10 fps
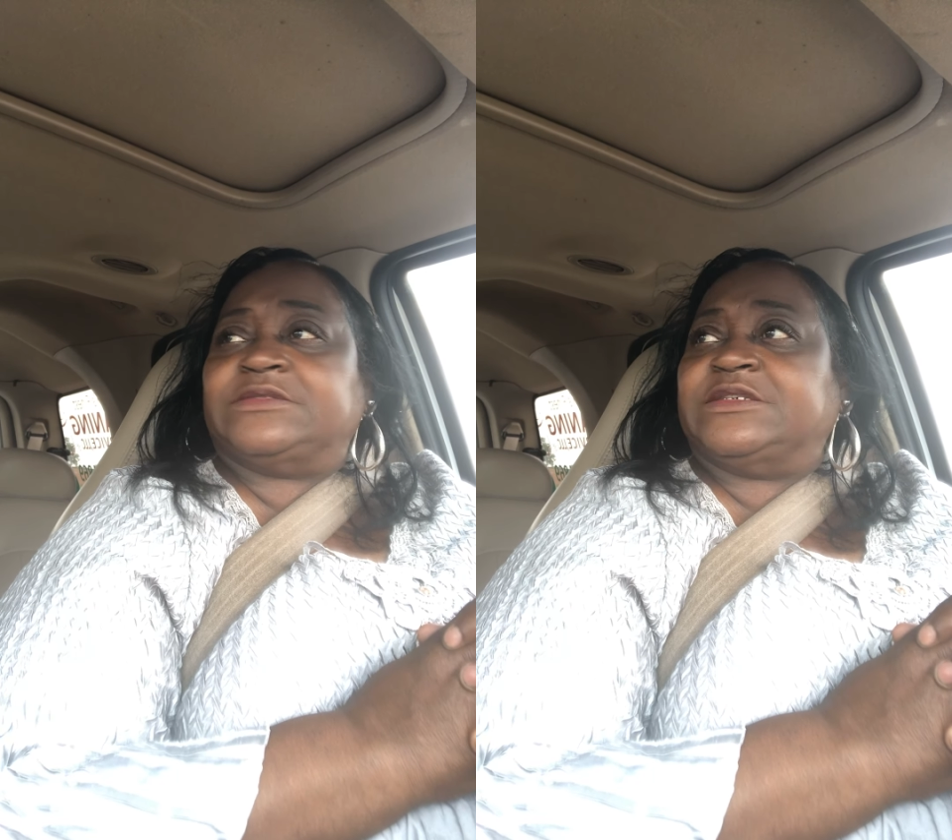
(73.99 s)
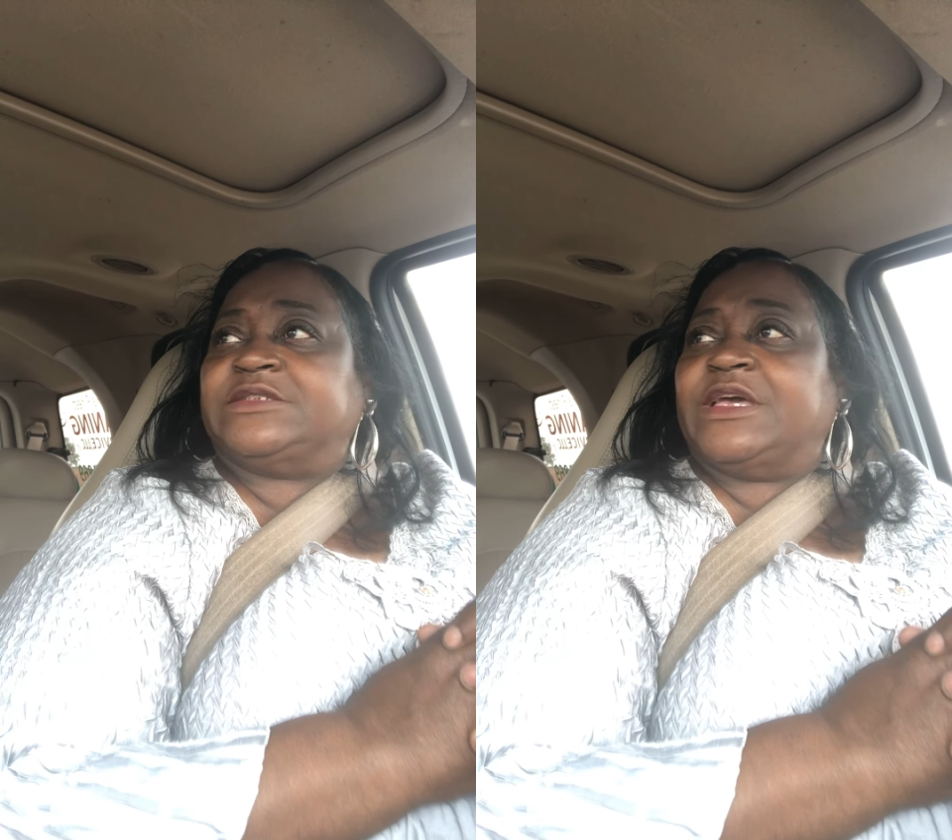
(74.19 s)

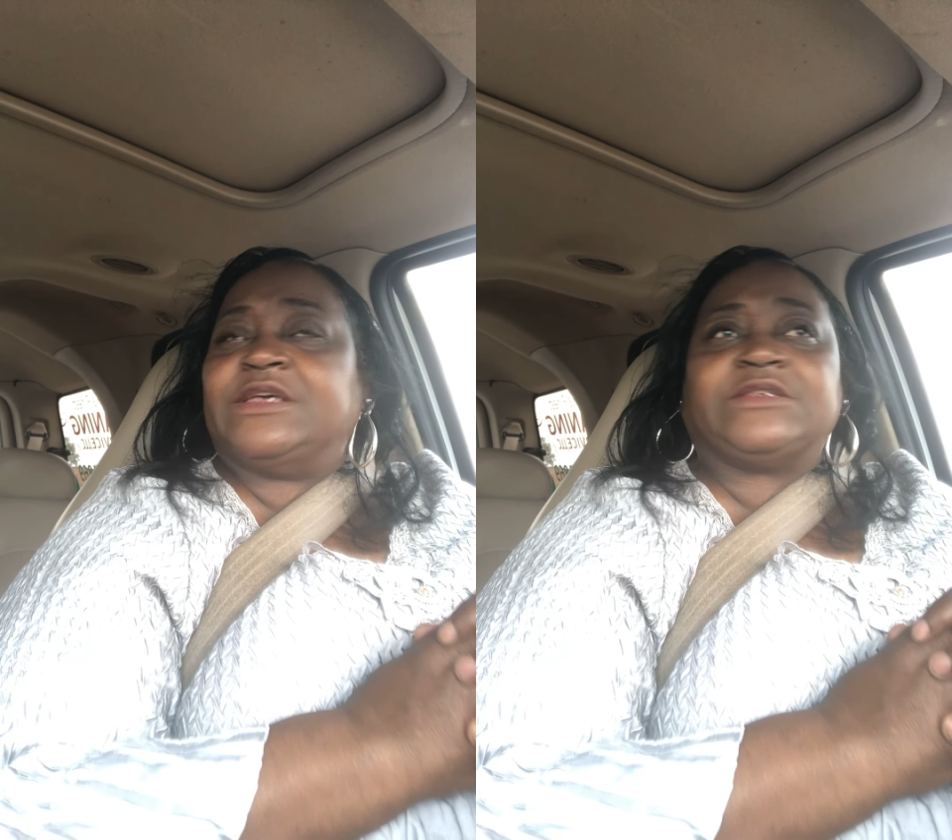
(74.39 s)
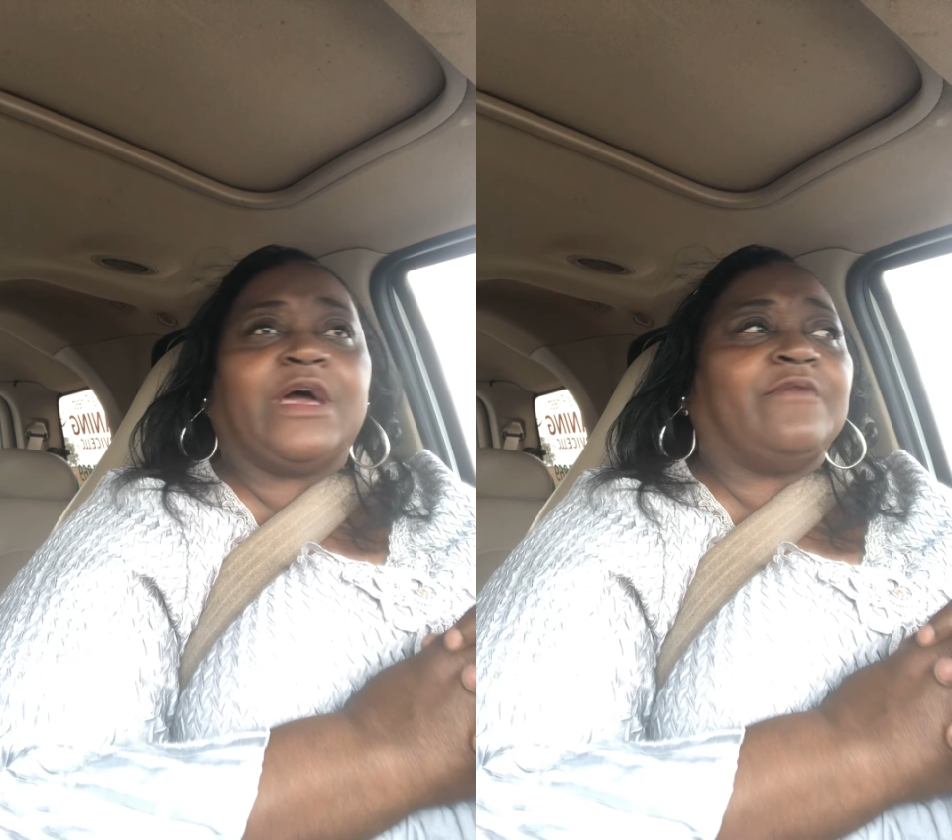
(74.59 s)

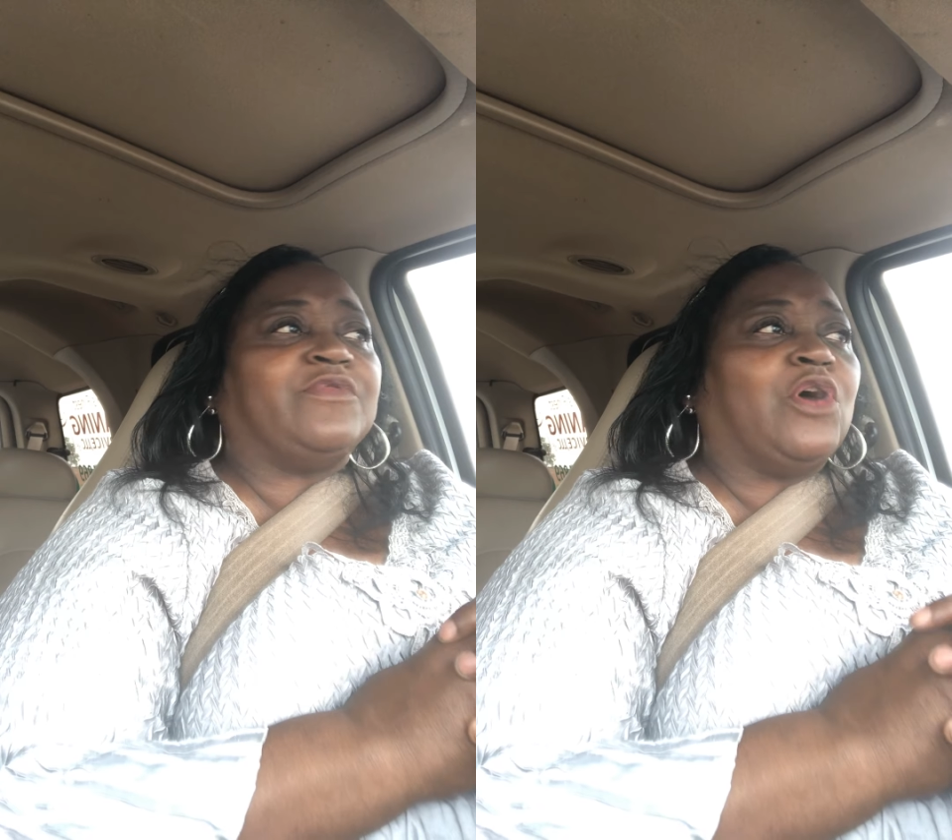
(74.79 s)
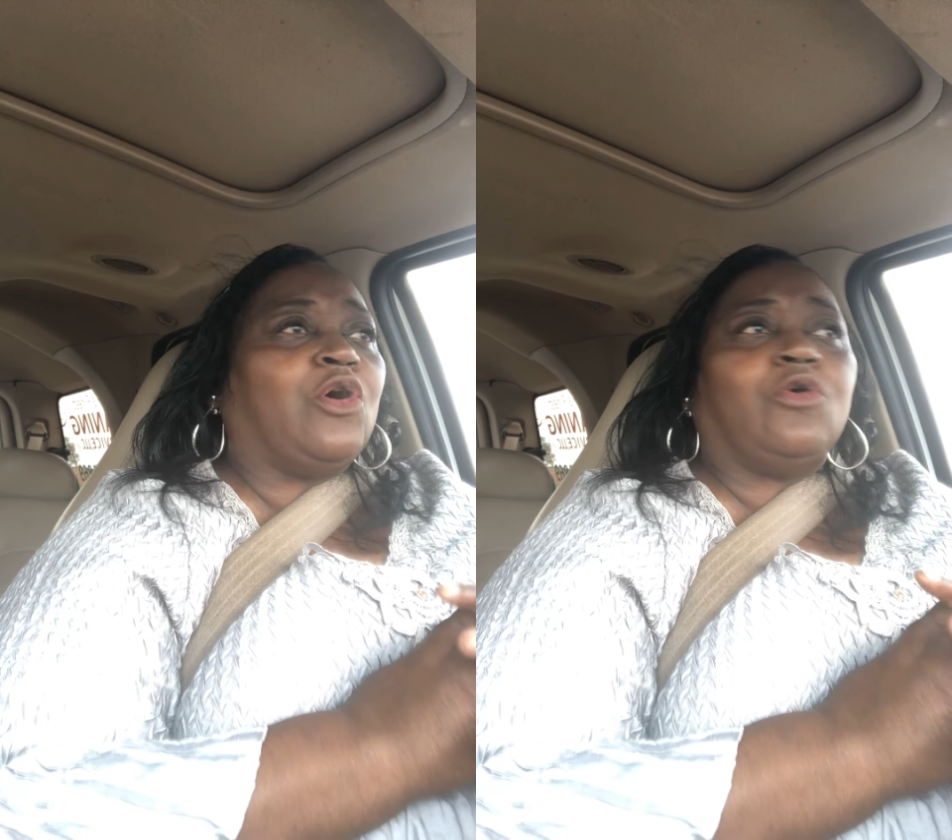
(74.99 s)
disease have
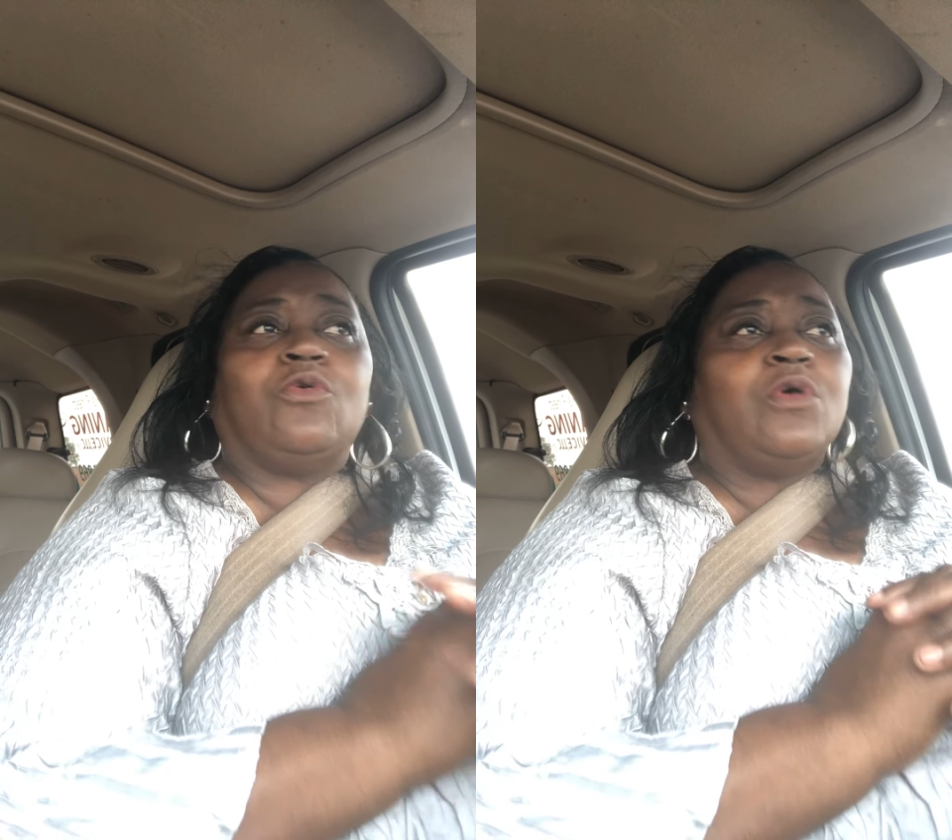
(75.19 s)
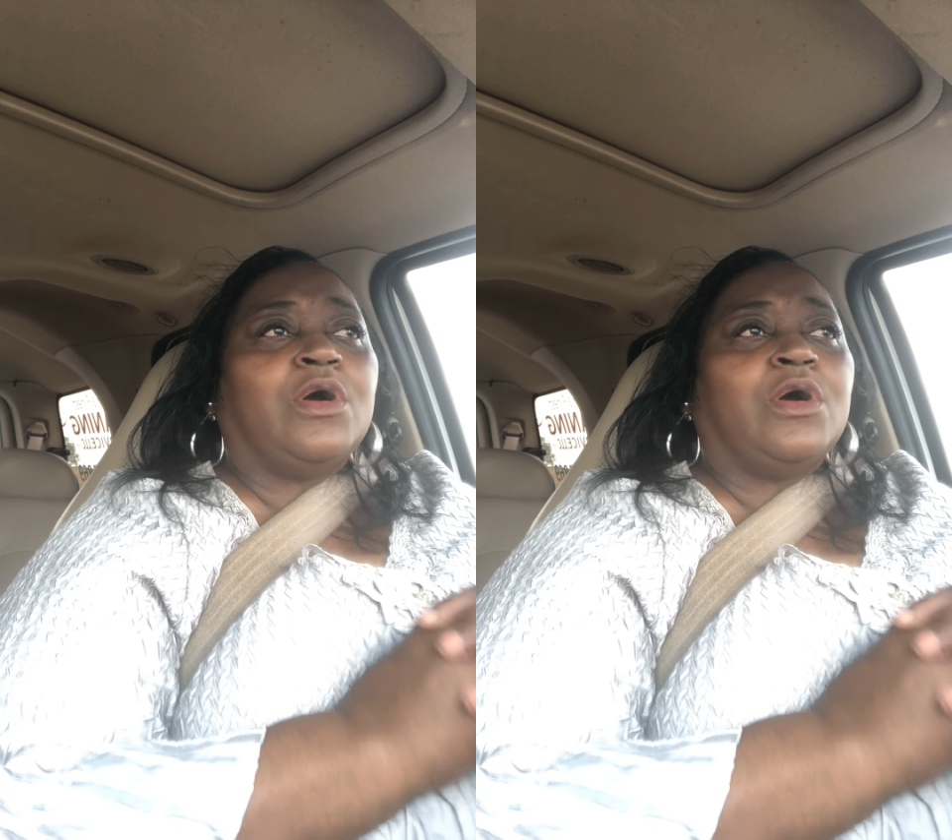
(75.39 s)
no